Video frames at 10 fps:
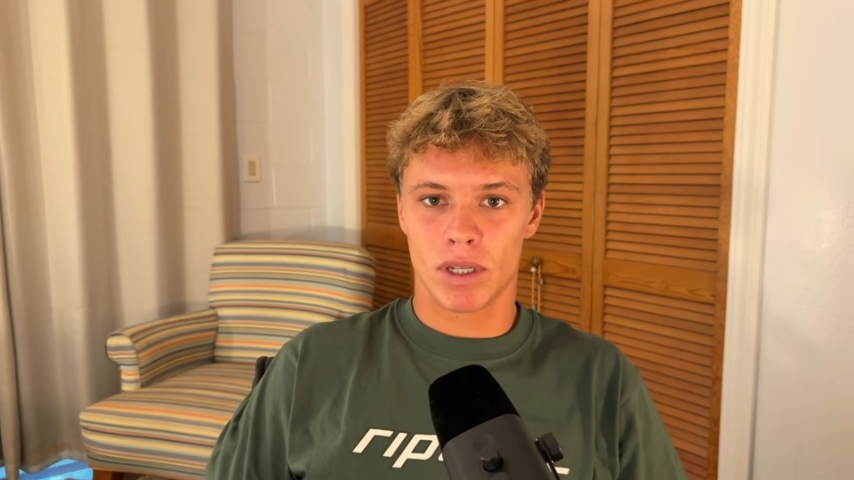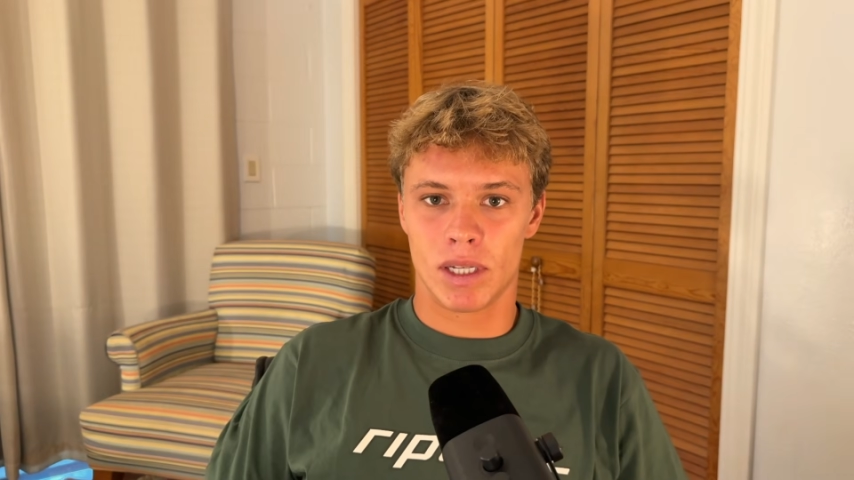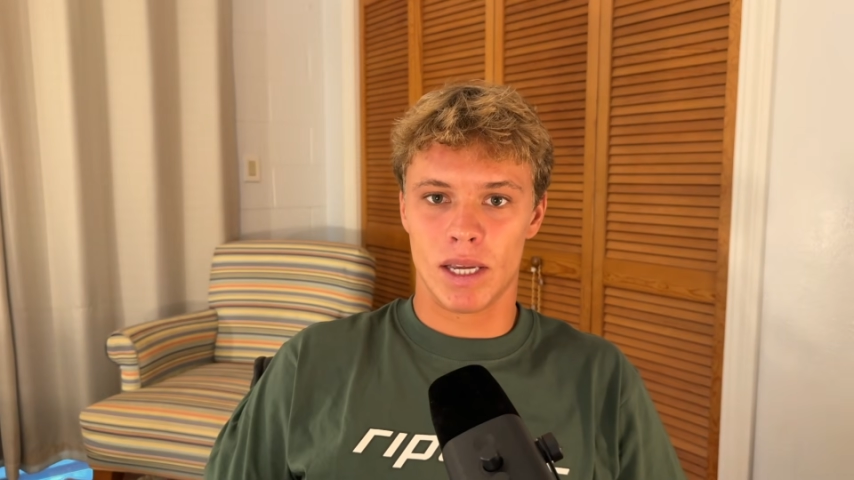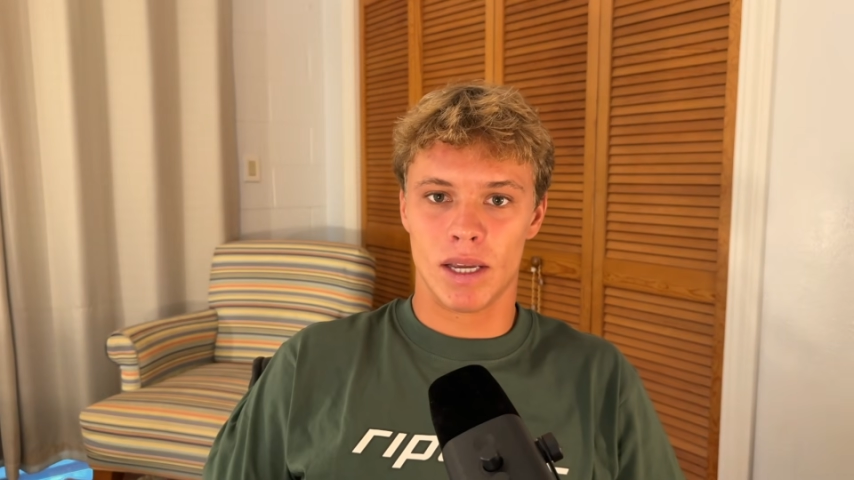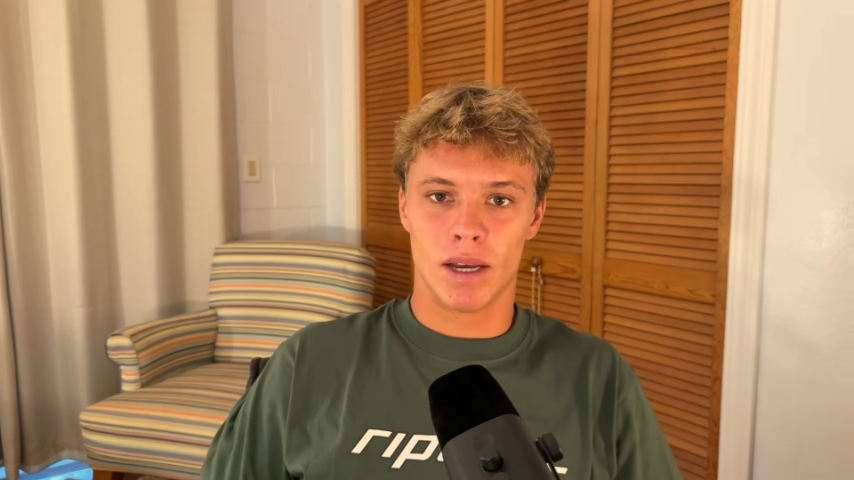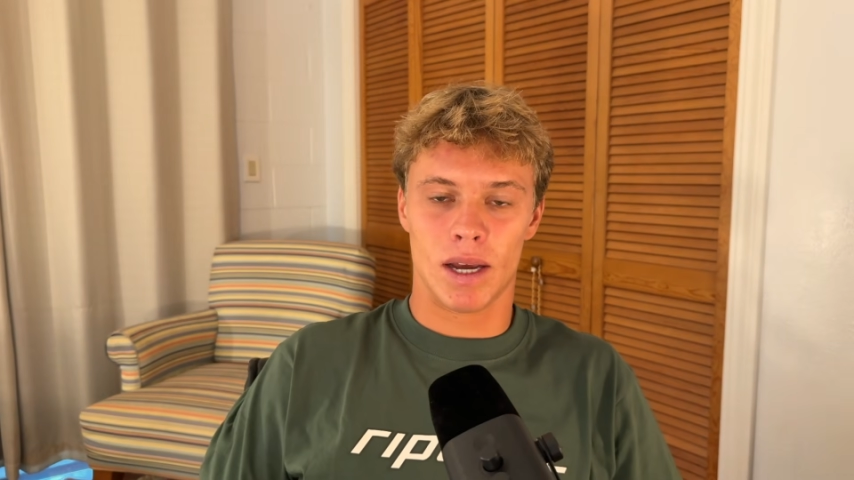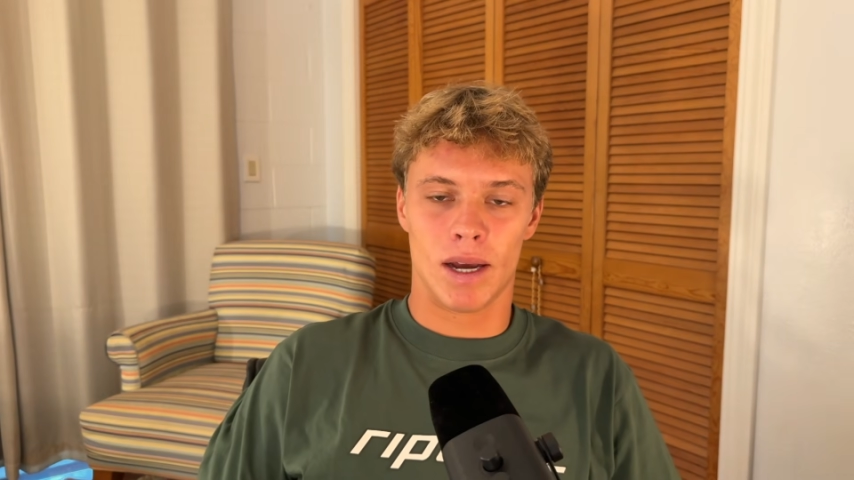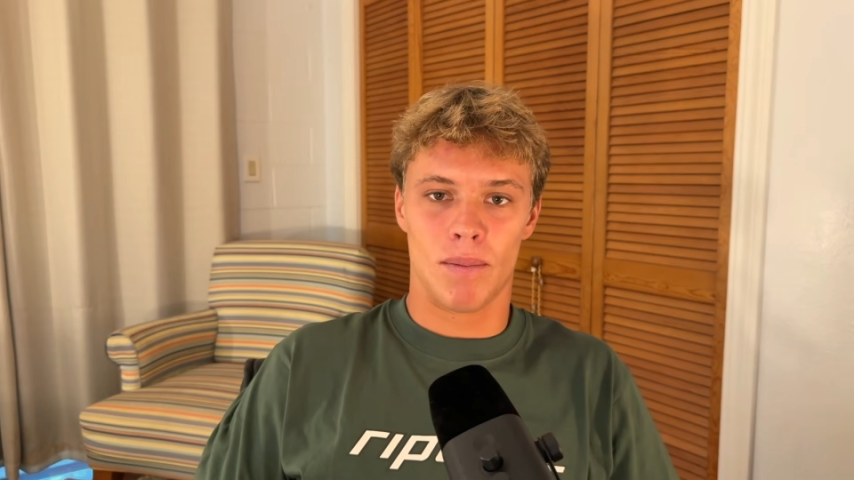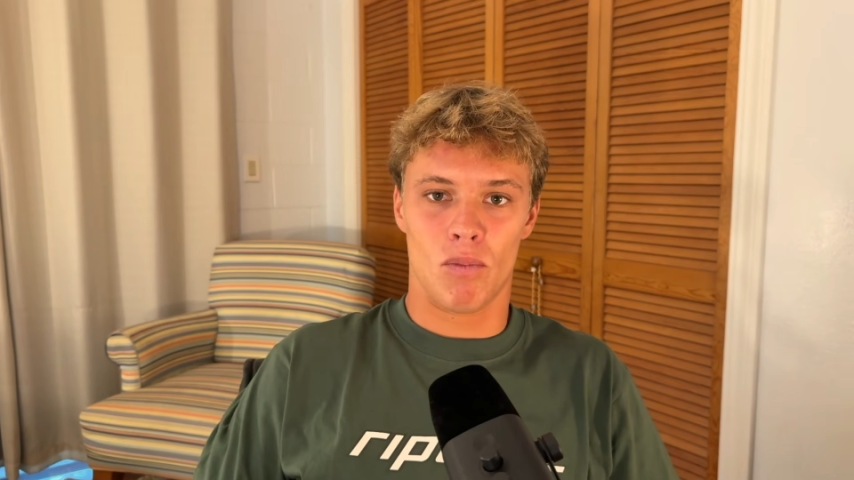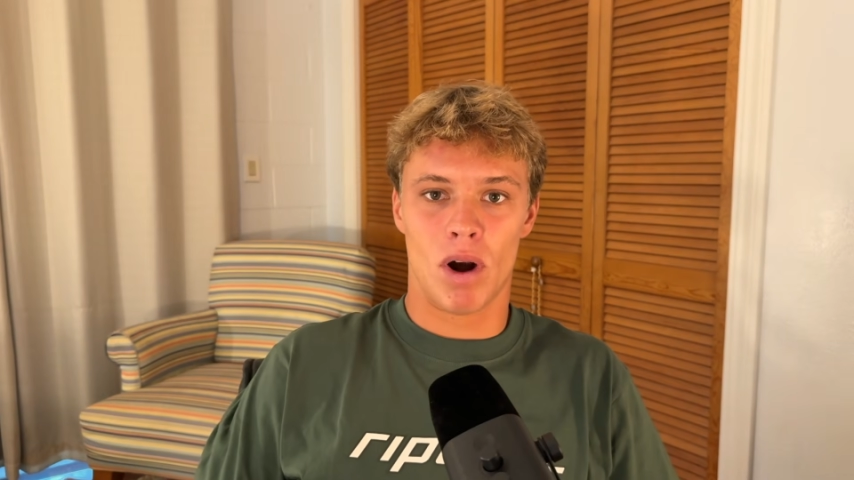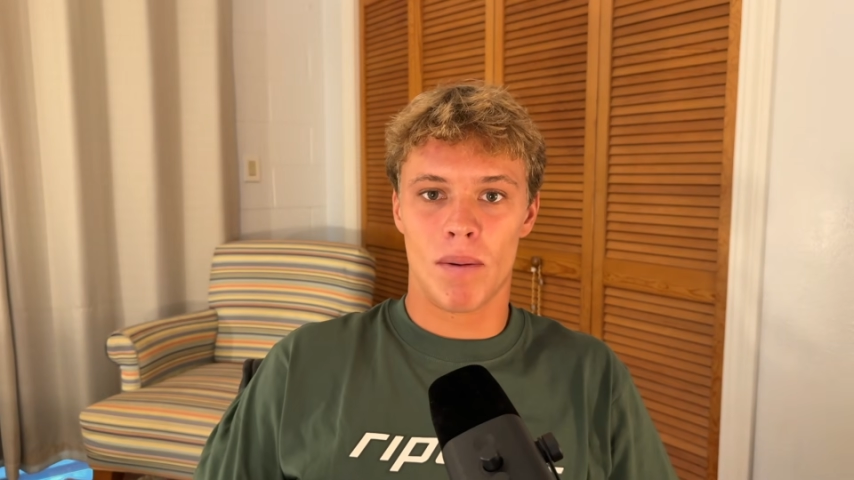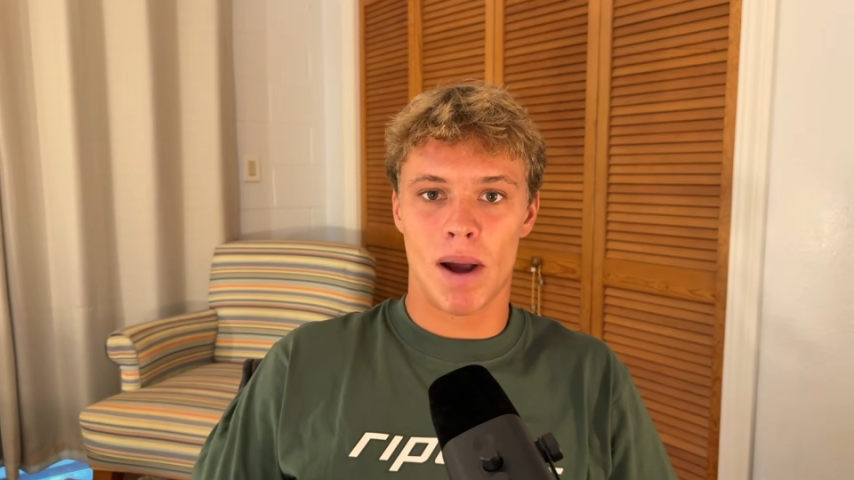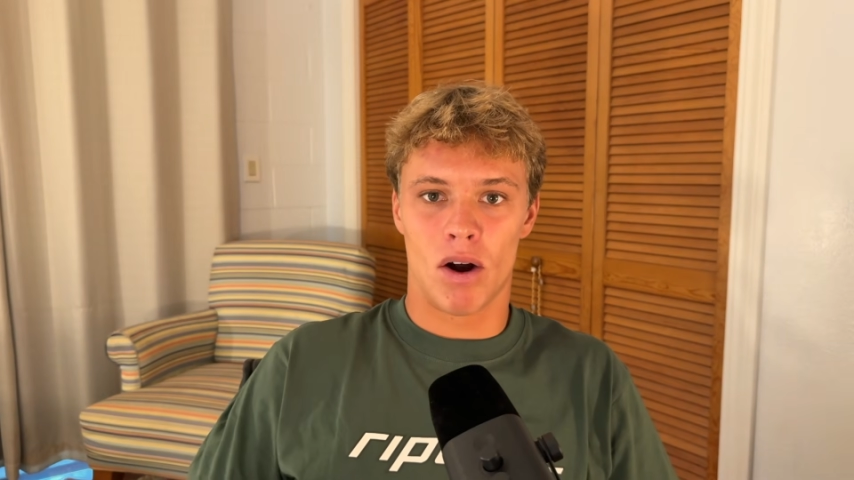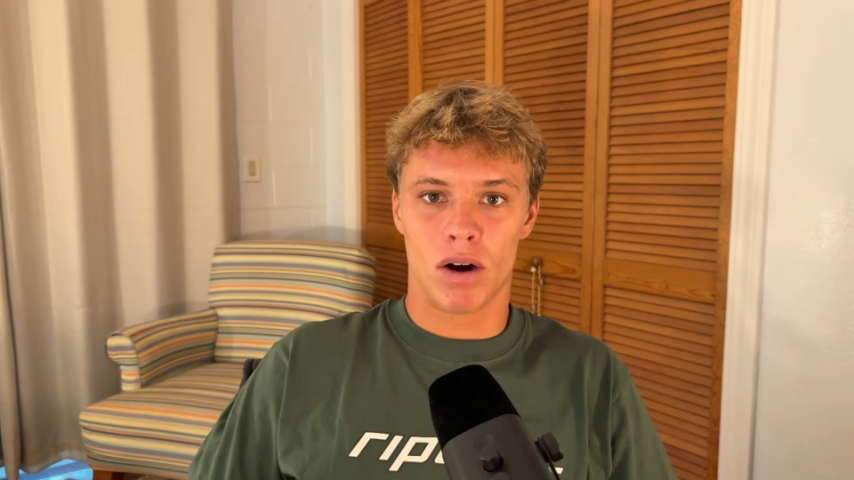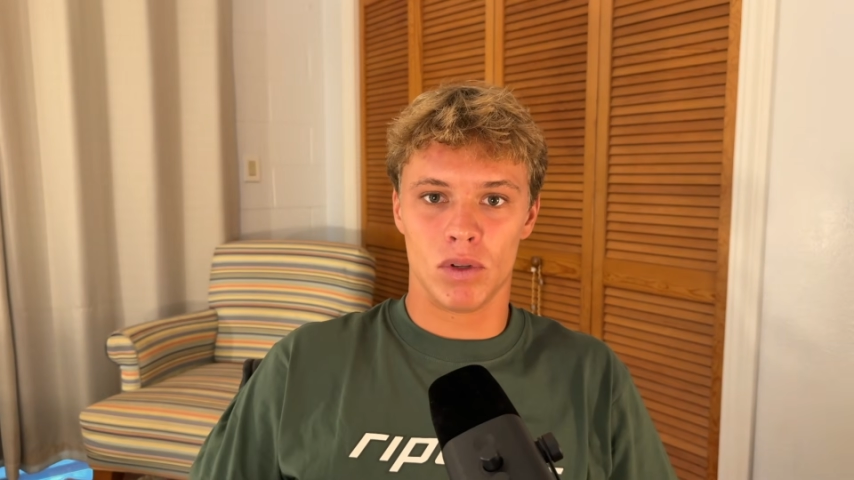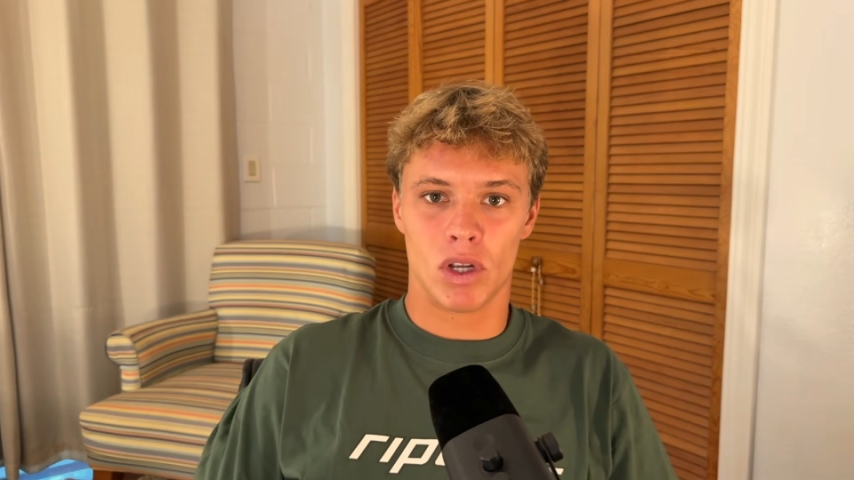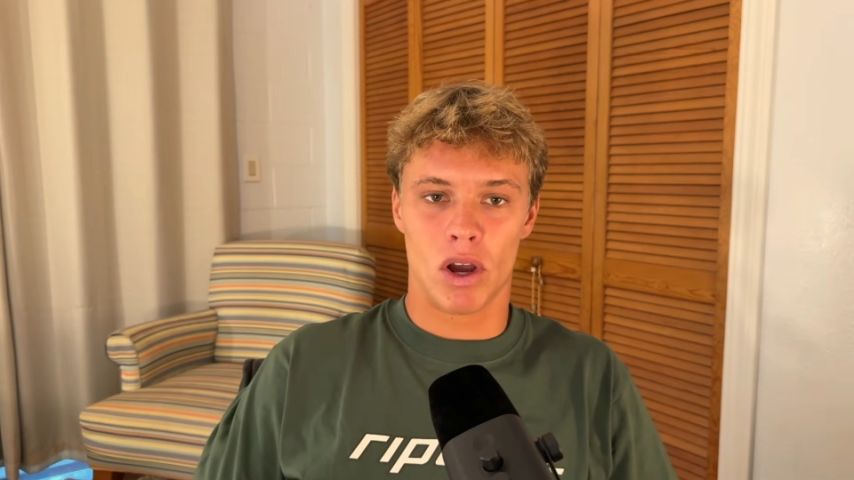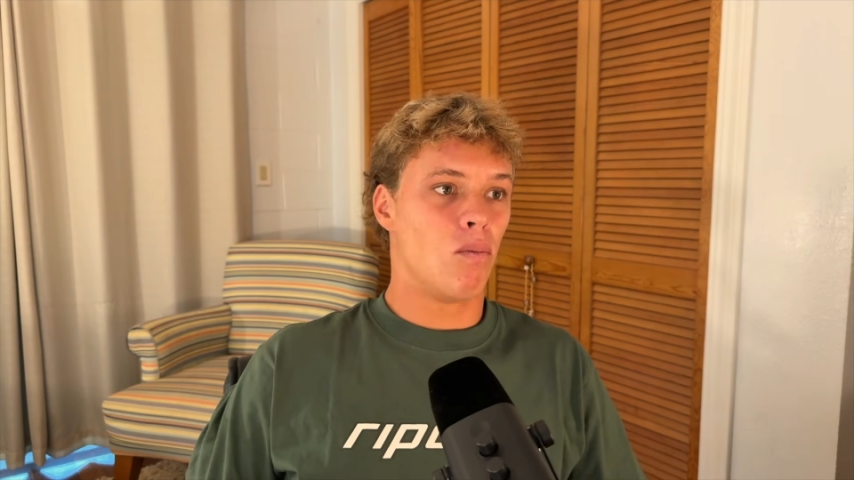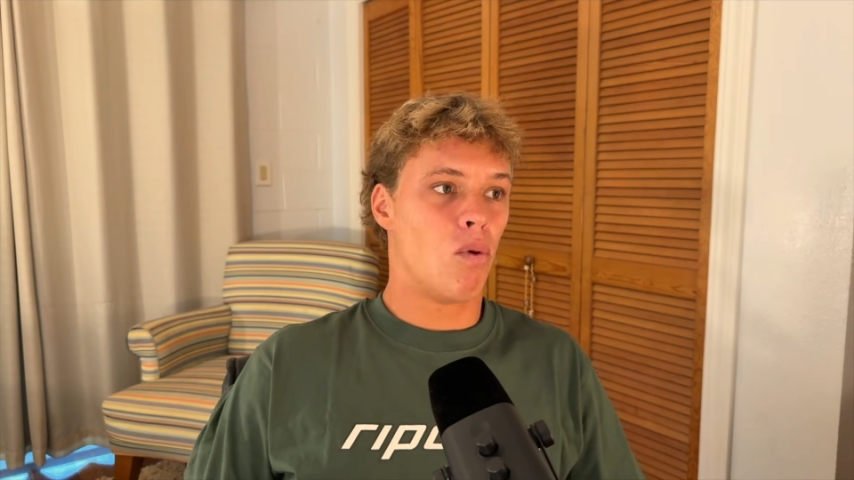see where my arms go.